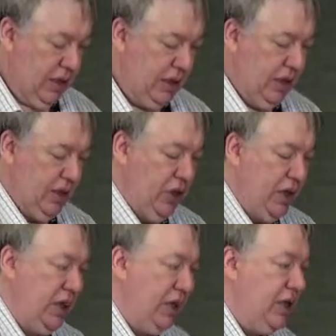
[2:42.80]
can
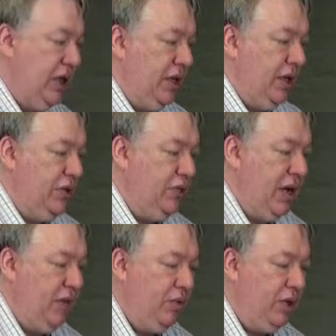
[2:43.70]
gently turn this
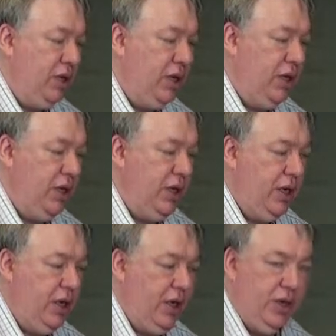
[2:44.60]
round,
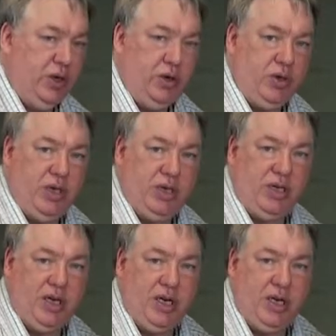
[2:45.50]
you'll
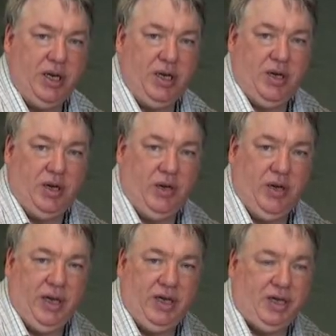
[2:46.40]
notice on
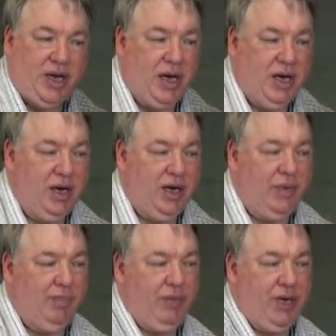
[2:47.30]
the inside
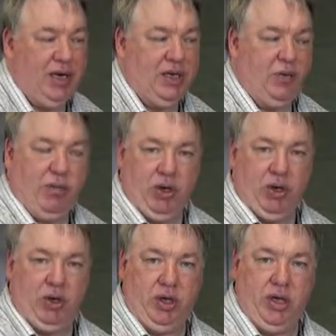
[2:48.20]
is the rubber
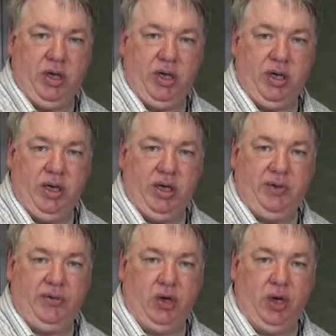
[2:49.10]
duck
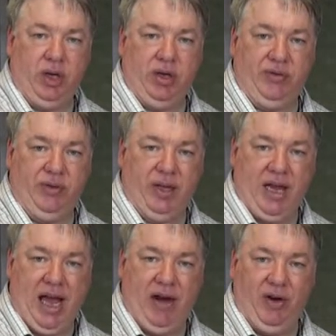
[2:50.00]
for the
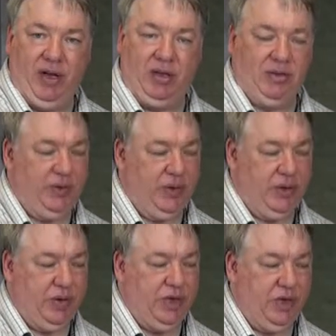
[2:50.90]
aerial,
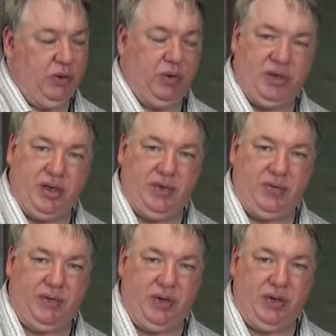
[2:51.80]
to actually do
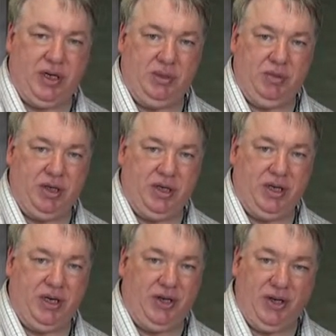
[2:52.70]
the transmission
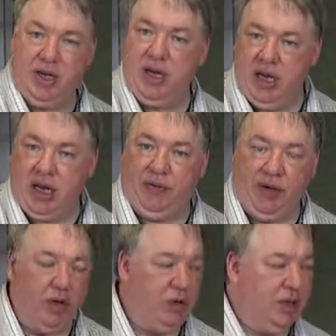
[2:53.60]
circuitry if you're
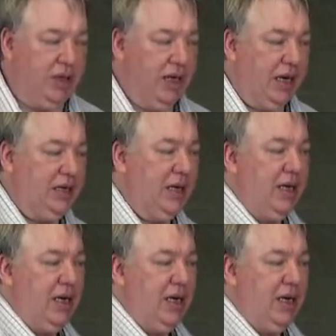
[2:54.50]
using that.